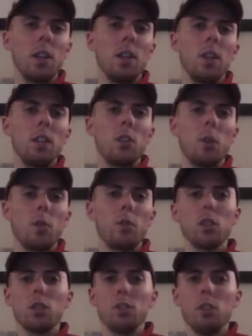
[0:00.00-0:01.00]
So
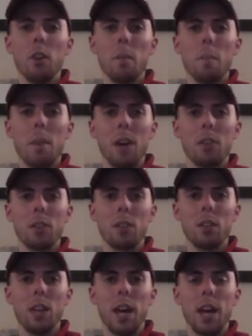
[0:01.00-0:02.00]
first of all, the
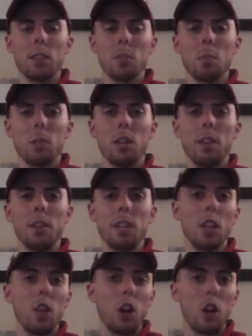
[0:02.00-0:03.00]
mount has to be of a
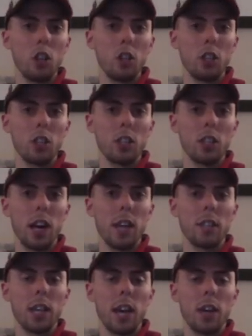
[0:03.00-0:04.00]
large
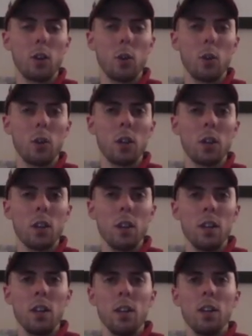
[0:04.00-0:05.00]
size category
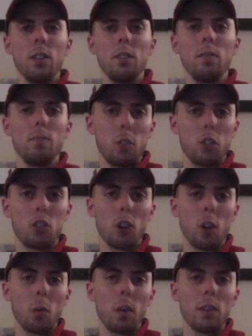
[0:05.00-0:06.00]
to
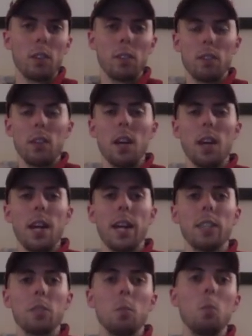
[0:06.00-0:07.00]
start with, and it
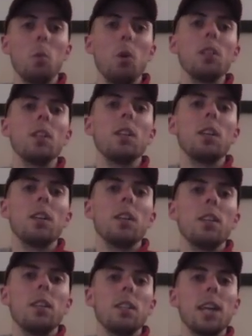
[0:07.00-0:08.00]
has to be one
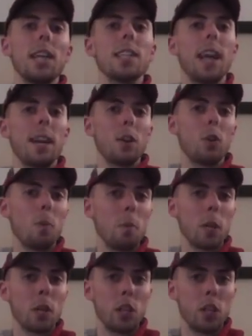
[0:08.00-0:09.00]
size category
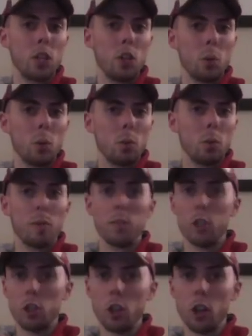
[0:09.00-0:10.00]
bigger than you. So
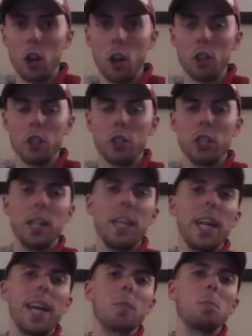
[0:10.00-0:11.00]
if you're large,
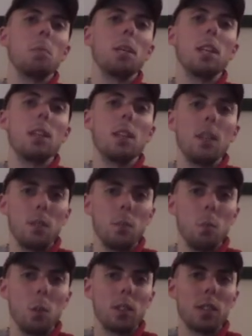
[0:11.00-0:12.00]
it has to be
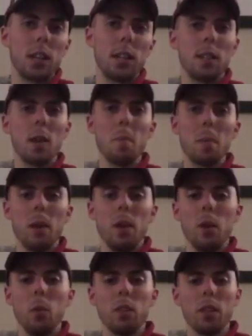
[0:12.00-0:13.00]
one size up,
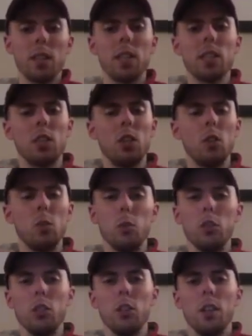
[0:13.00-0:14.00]
which I think is
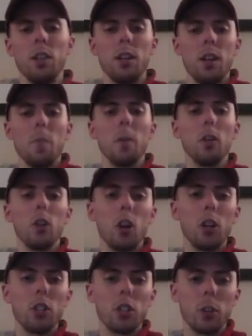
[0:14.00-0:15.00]
huge. A
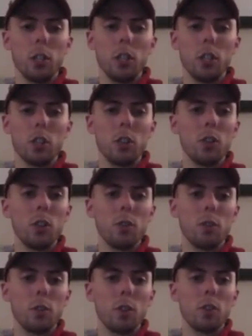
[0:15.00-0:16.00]
large creature,
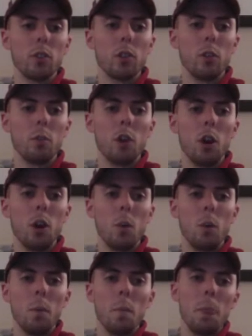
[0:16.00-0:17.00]
for those who don't
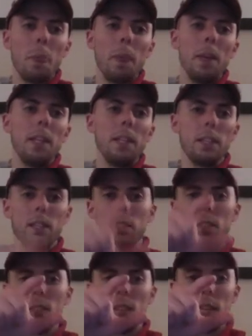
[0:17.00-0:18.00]
know,
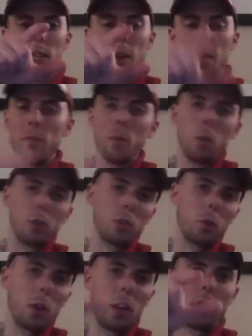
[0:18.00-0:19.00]
takes up 4
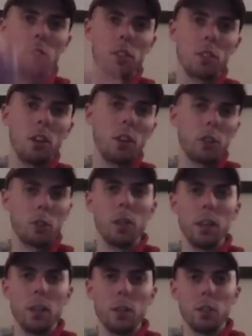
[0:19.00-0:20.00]
squares on a
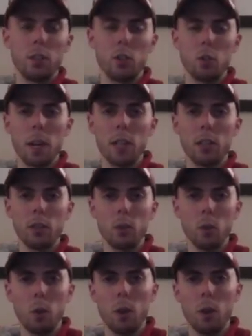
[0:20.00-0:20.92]
grid. It's a 2x2